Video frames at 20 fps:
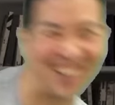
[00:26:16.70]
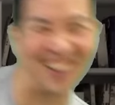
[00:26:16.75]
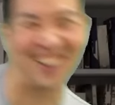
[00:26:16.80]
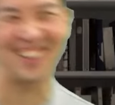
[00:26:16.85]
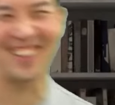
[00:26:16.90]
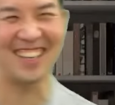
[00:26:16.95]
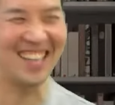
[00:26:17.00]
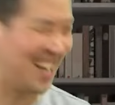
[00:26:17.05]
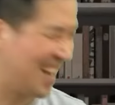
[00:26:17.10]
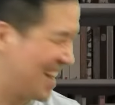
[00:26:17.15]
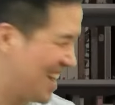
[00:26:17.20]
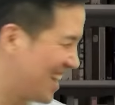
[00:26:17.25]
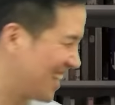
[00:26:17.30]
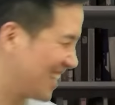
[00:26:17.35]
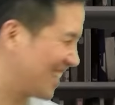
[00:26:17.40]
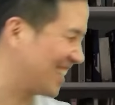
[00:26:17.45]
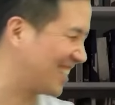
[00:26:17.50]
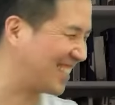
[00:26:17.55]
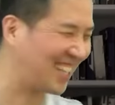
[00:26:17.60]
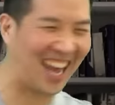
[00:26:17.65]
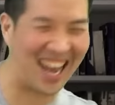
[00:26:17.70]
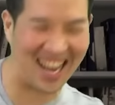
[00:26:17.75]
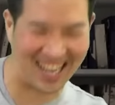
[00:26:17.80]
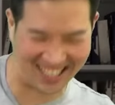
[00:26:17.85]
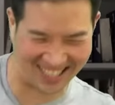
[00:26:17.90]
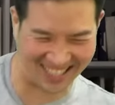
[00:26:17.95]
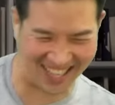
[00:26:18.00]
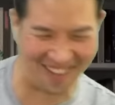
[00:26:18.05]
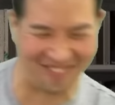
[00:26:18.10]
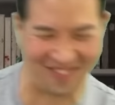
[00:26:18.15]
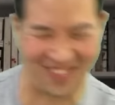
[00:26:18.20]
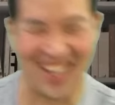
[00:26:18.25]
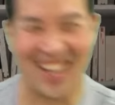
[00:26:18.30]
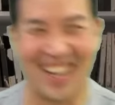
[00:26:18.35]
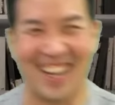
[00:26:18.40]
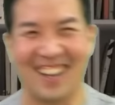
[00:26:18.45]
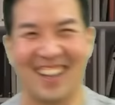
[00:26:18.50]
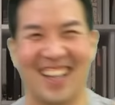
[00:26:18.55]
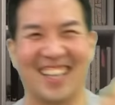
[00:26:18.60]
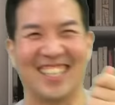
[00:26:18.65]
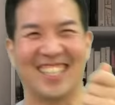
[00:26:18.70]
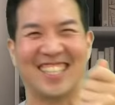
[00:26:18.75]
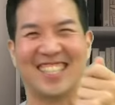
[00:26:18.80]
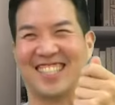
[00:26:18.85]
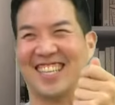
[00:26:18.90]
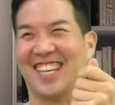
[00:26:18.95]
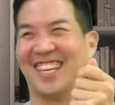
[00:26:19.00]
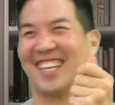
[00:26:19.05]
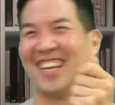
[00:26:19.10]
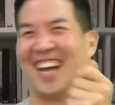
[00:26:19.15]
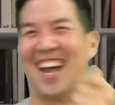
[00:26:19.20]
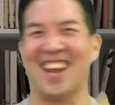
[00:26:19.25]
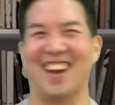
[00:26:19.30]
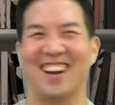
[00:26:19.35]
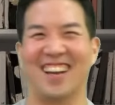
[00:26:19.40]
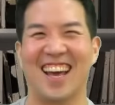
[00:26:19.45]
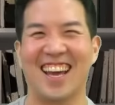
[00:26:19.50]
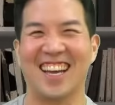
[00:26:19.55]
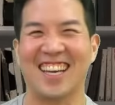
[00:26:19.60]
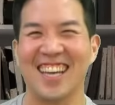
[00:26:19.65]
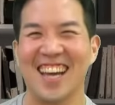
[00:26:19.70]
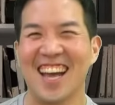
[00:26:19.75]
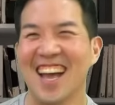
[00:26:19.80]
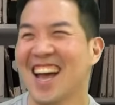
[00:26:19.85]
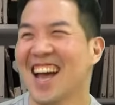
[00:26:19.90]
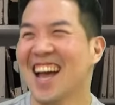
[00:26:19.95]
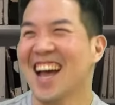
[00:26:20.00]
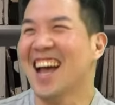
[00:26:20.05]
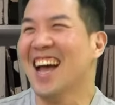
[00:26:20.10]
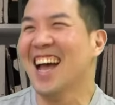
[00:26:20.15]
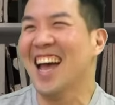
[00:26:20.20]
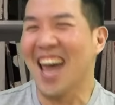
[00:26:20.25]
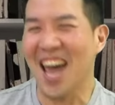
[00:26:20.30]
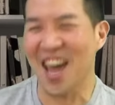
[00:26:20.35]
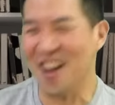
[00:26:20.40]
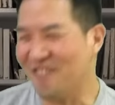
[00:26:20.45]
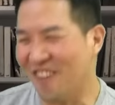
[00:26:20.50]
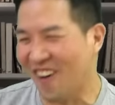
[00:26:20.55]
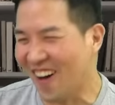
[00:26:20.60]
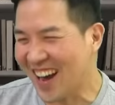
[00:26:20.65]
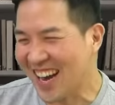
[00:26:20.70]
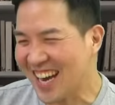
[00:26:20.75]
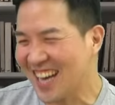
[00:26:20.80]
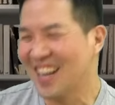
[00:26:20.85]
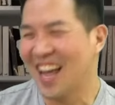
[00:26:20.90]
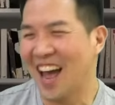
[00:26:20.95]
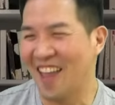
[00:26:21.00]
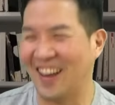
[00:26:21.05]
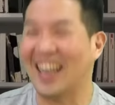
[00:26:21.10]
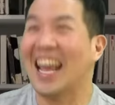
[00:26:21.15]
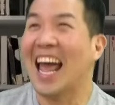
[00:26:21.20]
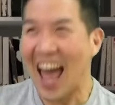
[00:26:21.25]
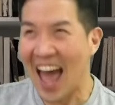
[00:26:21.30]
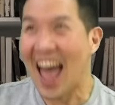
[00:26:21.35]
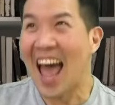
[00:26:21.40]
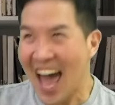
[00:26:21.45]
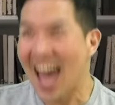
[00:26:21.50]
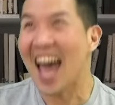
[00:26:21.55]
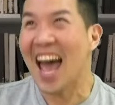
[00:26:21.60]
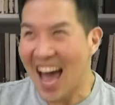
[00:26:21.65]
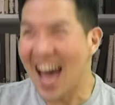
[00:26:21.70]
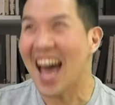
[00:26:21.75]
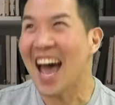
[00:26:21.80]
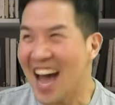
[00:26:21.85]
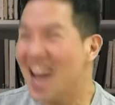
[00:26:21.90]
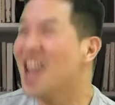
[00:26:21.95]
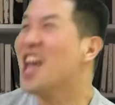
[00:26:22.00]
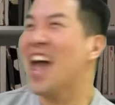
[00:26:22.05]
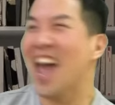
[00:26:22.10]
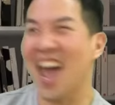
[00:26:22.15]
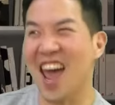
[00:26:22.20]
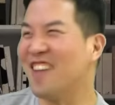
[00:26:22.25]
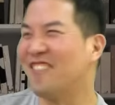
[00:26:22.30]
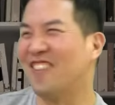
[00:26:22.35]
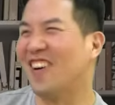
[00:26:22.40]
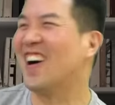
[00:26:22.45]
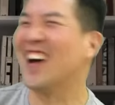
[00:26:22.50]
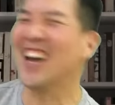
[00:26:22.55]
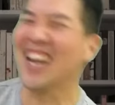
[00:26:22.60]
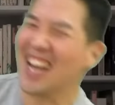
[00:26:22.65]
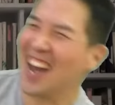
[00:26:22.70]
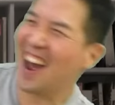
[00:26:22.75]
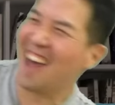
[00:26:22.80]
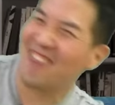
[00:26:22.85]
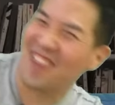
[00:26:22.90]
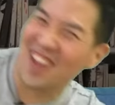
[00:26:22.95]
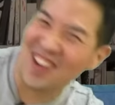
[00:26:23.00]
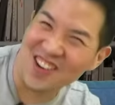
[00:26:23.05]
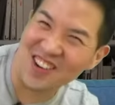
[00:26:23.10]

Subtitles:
you take something like a stick and you're like, hey boy, and like, hey boy, and then you